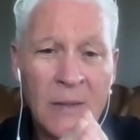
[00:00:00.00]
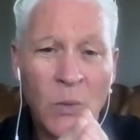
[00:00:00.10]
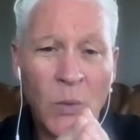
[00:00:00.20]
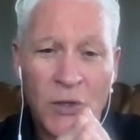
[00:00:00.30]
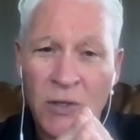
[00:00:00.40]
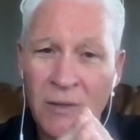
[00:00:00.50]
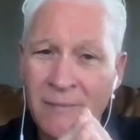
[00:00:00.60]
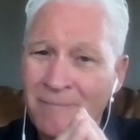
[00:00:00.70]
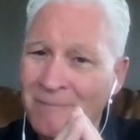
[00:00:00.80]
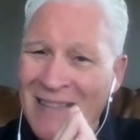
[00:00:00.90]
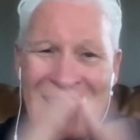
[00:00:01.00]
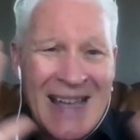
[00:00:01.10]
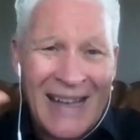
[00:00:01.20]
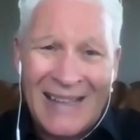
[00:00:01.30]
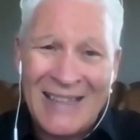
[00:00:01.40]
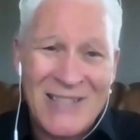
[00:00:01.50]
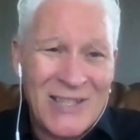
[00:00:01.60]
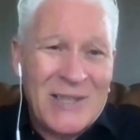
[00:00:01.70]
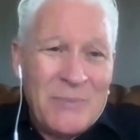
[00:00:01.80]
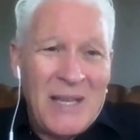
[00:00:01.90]
Which, it's
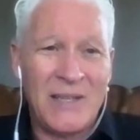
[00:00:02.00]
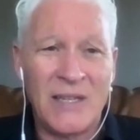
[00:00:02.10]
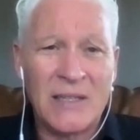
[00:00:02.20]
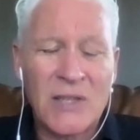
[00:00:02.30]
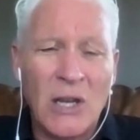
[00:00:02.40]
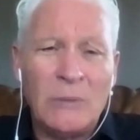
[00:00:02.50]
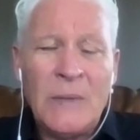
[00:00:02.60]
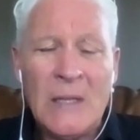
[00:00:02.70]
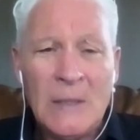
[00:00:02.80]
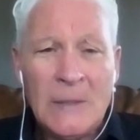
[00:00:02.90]
just amazing. So,